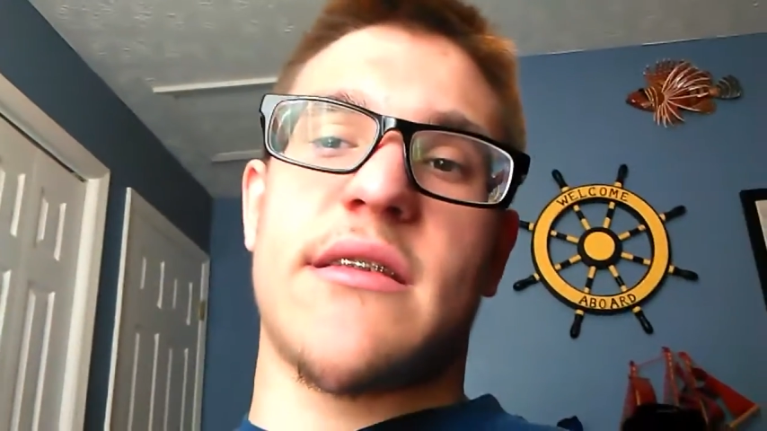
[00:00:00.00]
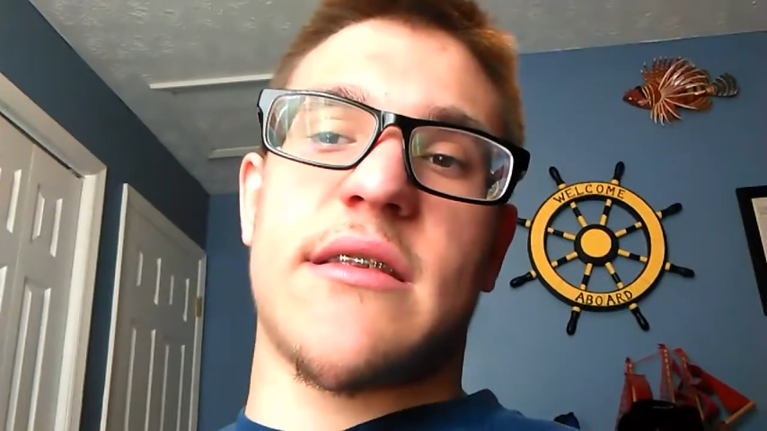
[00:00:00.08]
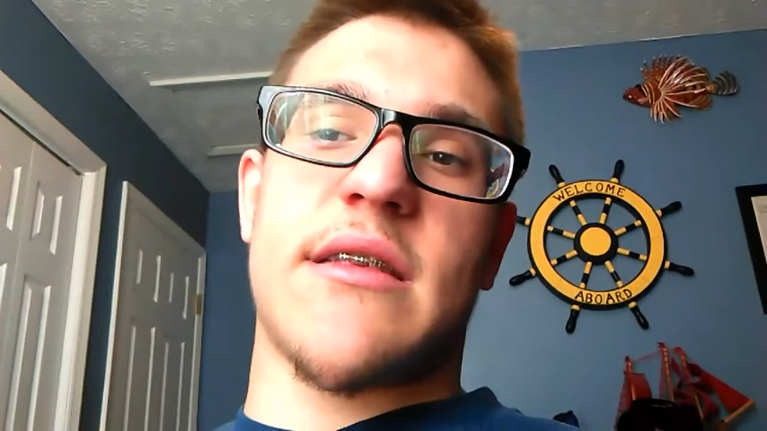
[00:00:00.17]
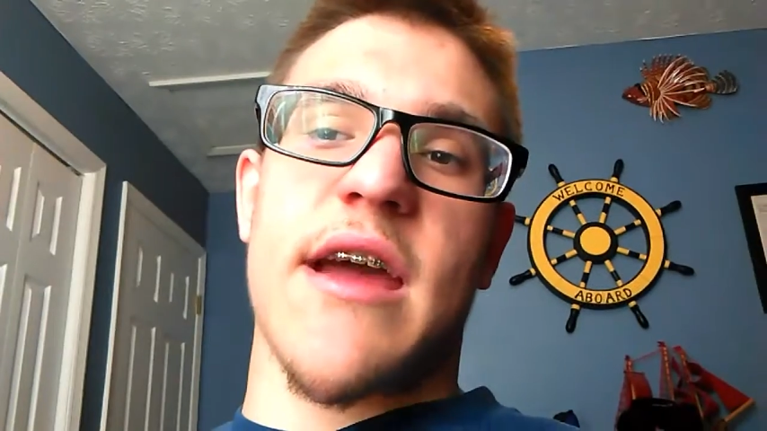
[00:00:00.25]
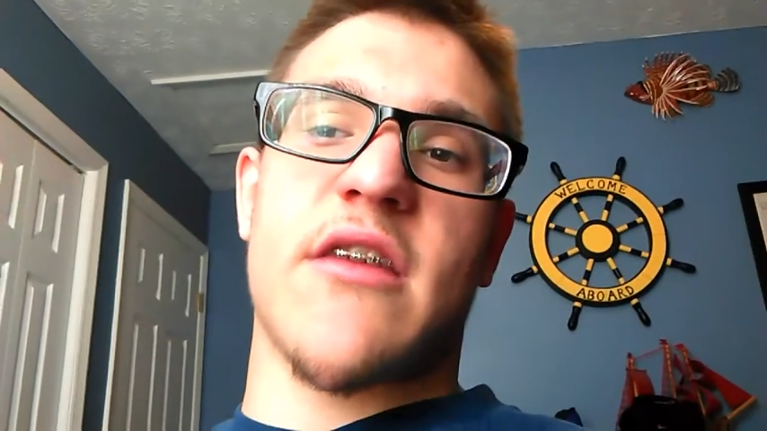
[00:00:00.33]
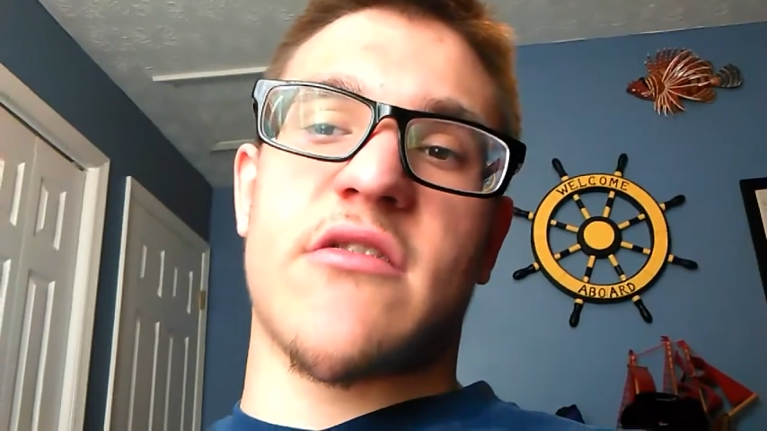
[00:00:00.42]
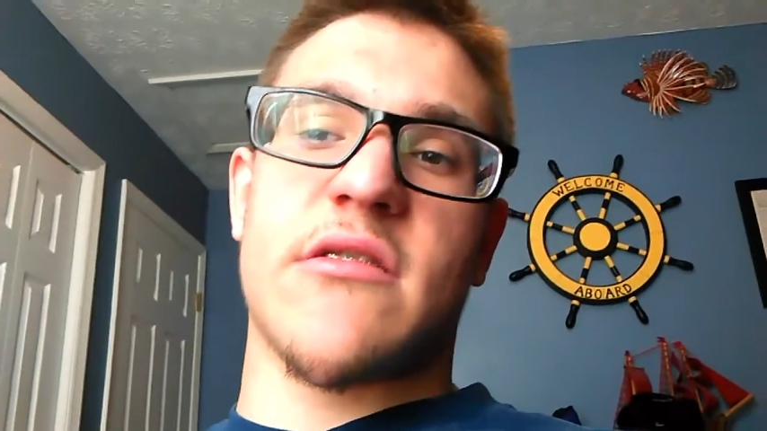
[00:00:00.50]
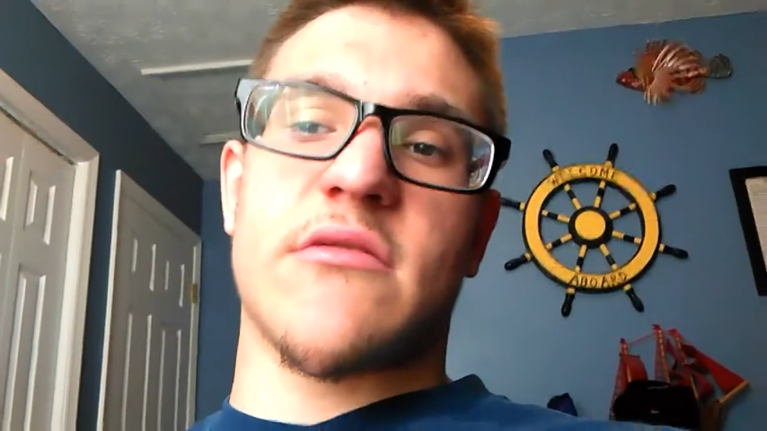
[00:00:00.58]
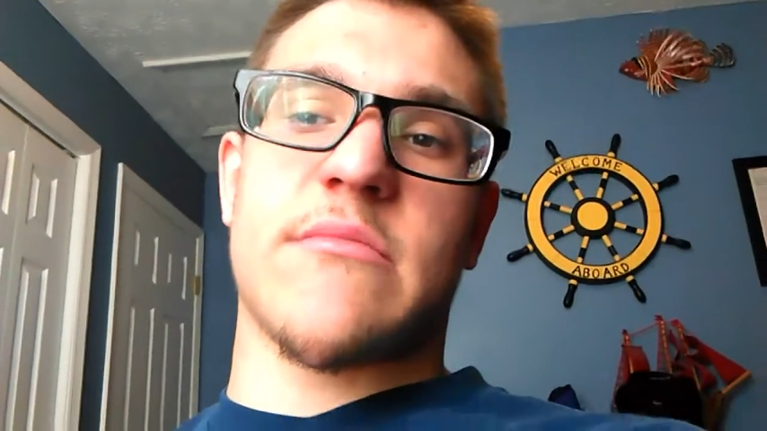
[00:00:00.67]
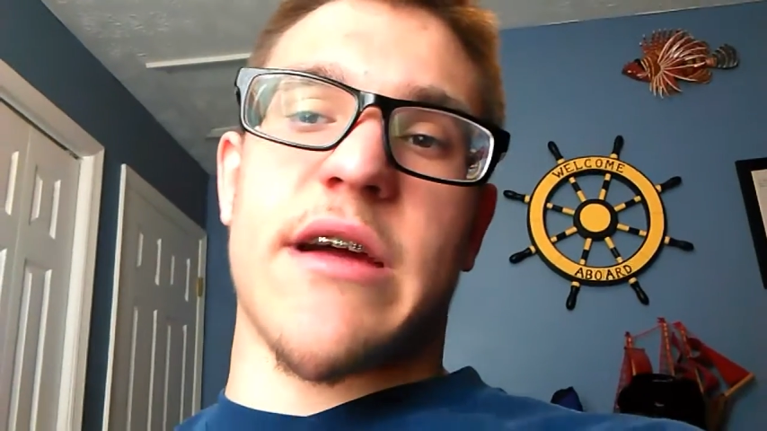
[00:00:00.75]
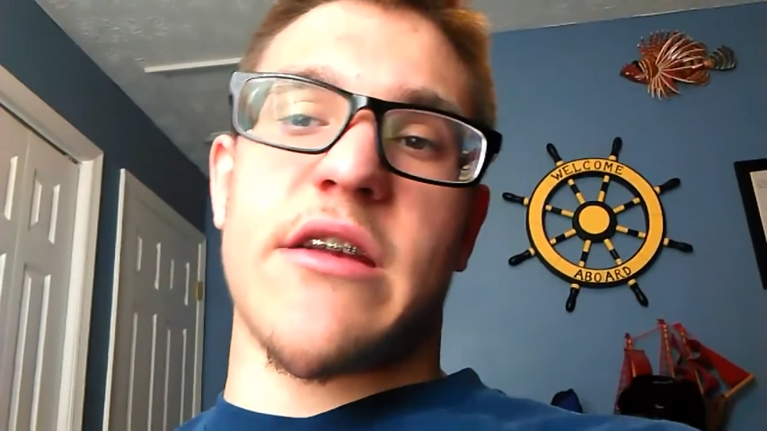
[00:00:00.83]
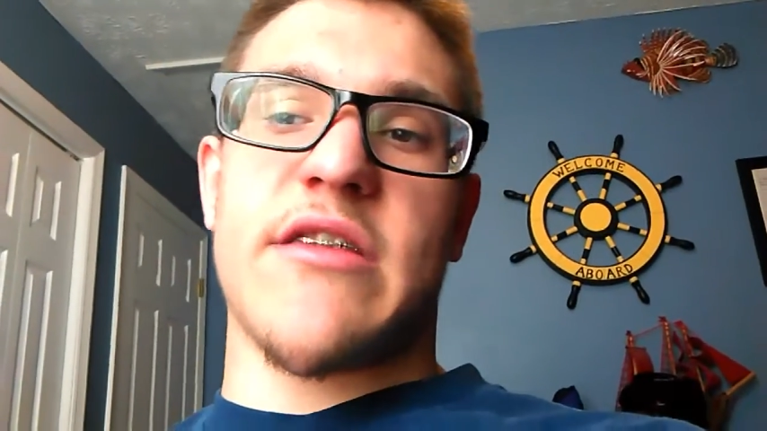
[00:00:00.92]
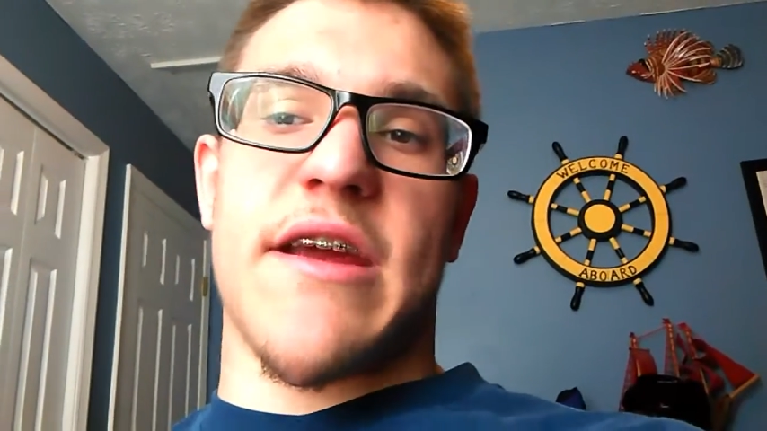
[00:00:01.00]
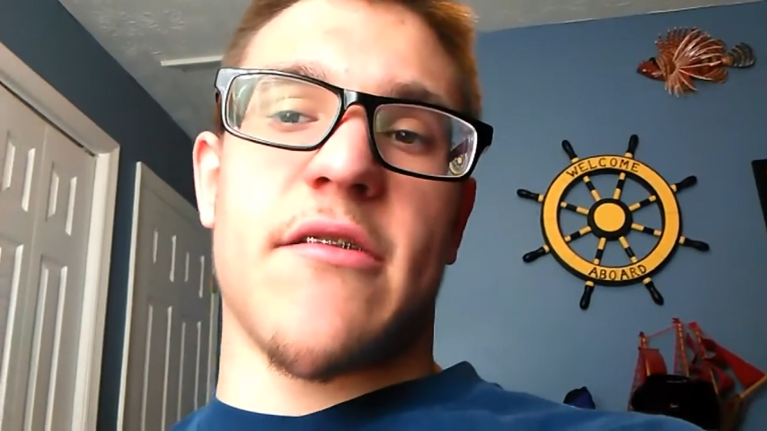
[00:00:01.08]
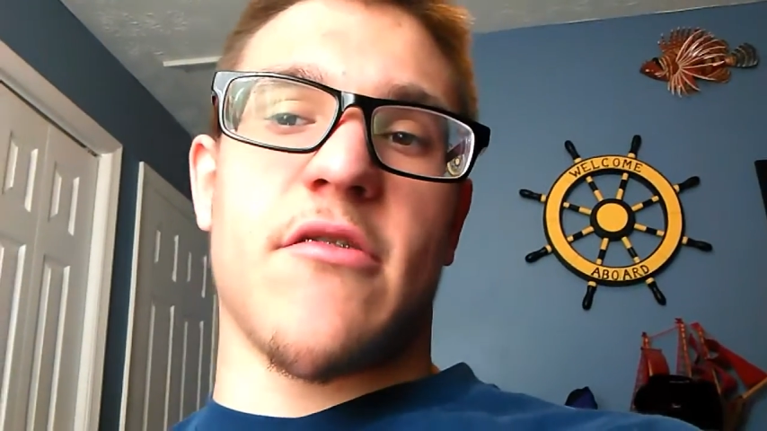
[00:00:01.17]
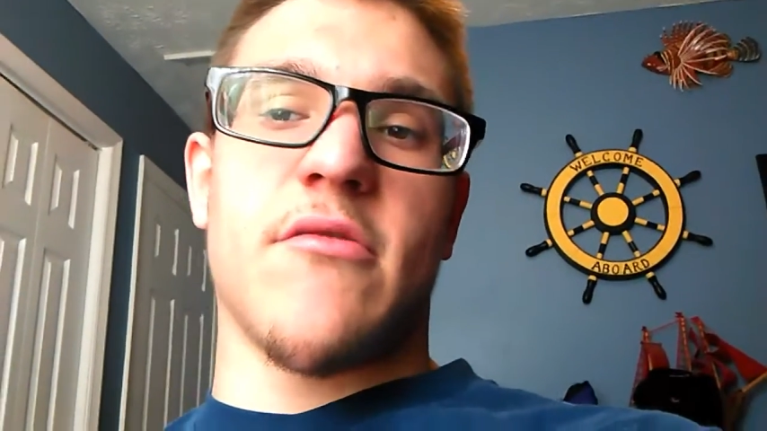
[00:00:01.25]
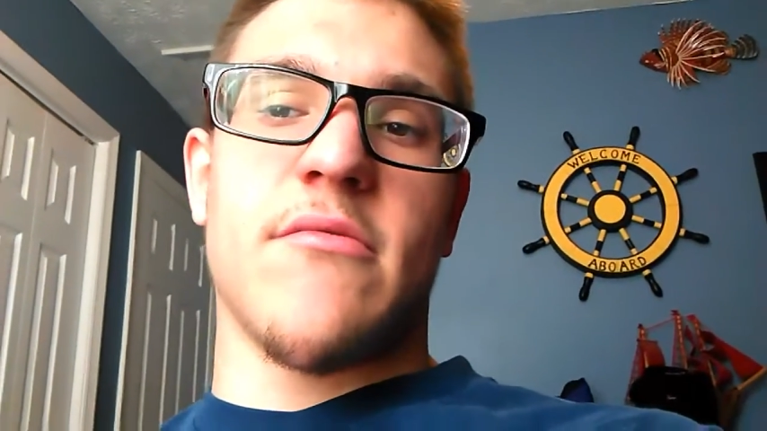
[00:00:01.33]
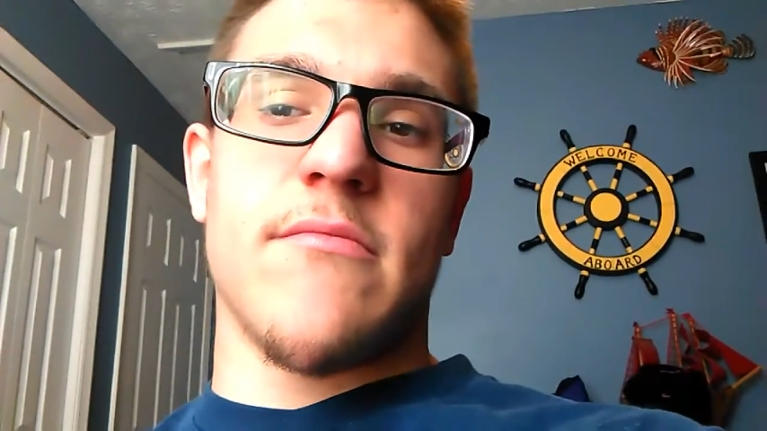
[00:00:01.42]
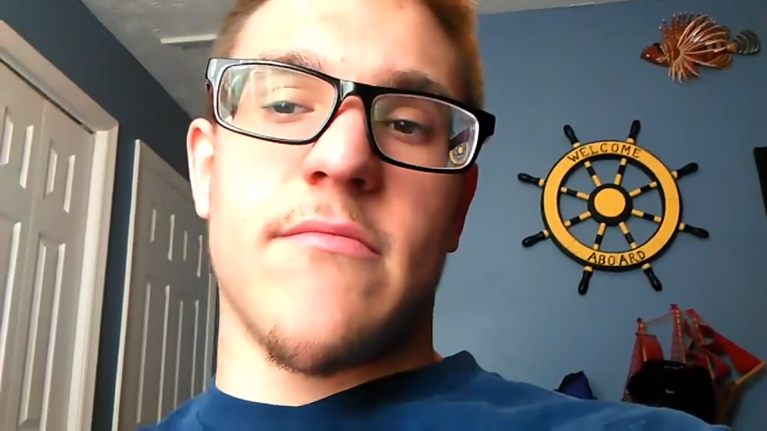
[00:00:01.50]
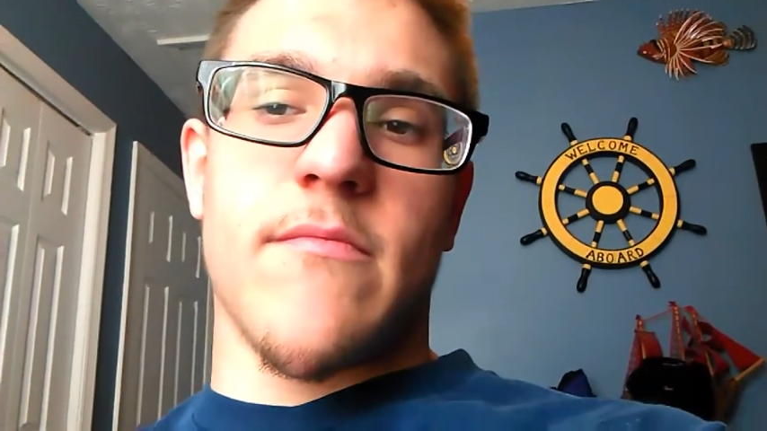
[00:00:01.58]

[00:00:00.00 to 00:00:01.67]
section on my channel,